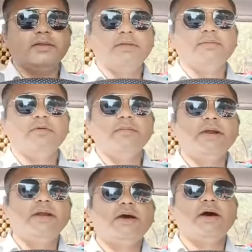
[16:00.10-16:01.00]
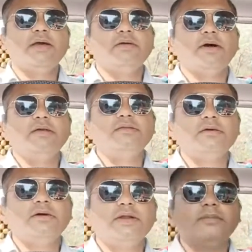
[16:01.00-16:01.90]
the moment I
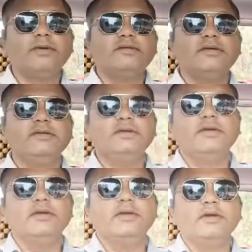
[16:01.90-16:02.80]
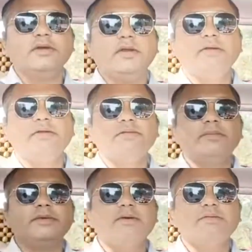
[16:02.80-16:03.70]
saw that message, it
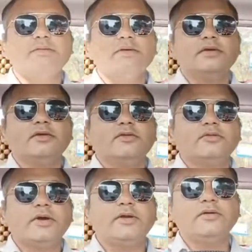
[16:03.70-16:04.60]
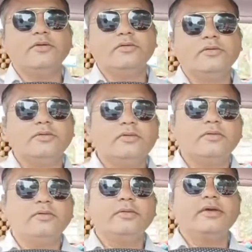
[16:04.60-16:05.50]
disappears. So I don't know
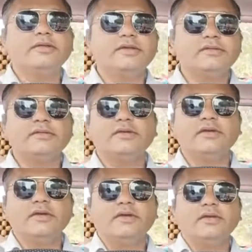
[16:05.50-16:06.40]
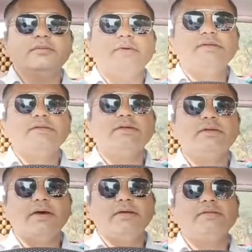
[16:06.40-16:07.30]
who has just
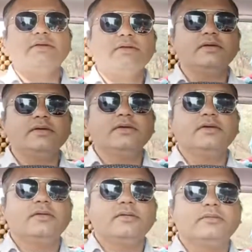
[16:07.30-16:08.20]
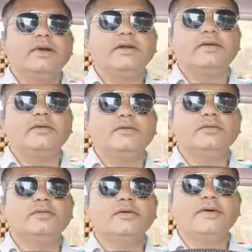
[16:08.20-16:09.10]
mentioned hi sir, but
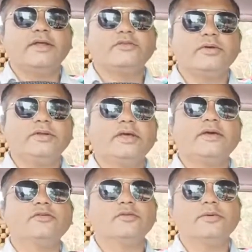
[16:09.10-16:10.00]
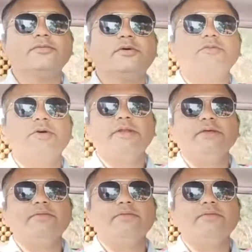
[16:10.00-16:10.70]
whosoever has joined, thank you so much for joining.